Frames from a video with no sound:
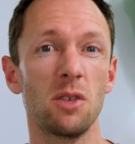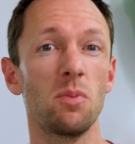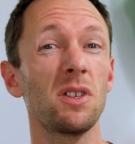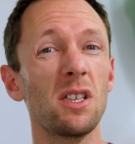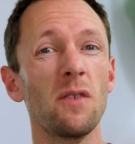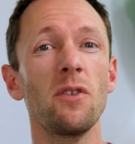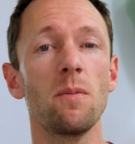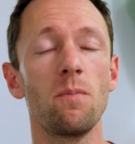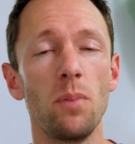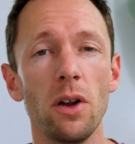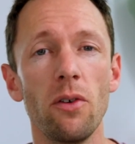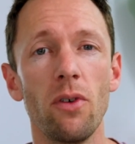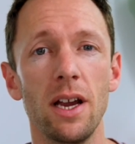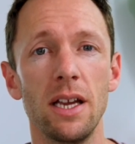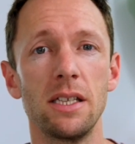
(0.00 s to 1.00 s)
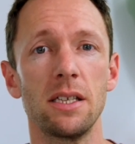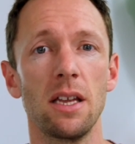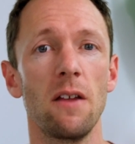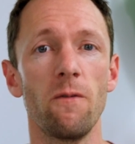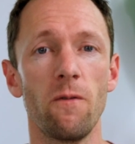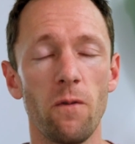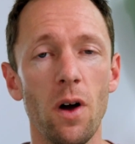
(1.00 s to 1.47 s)
specific bit rates
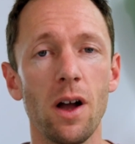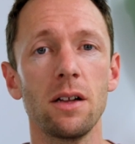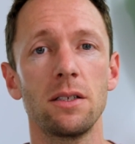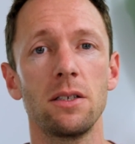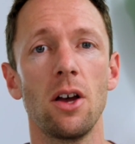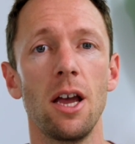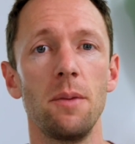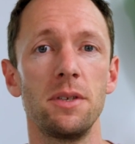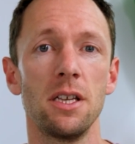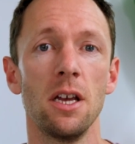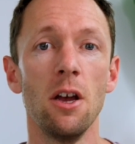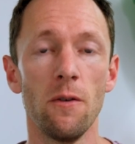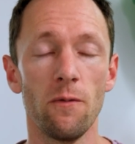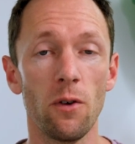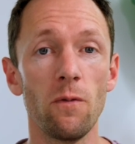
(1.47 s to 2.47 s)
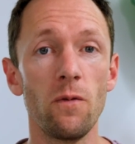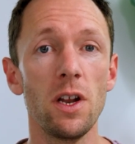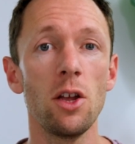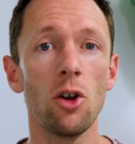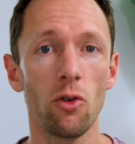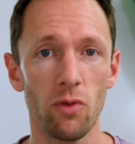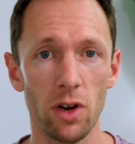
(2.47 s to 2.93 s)
and file types for
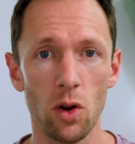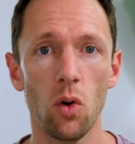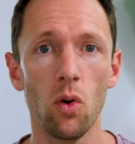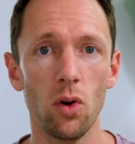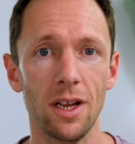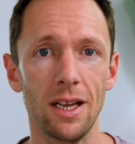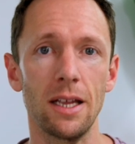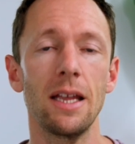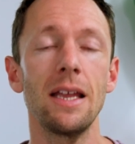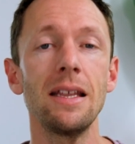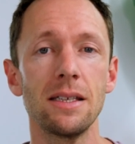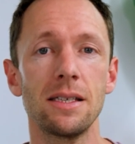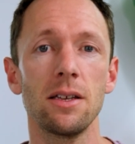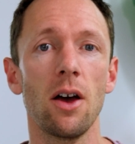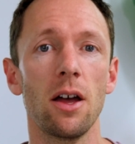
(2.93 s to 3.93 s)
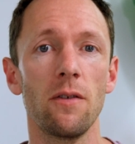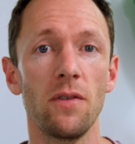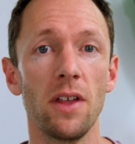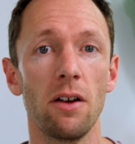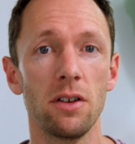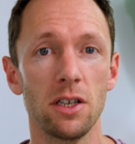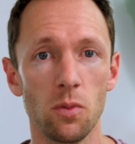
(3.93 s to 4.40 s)
video recording inside of
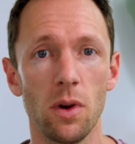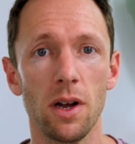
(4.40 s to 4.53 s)
there as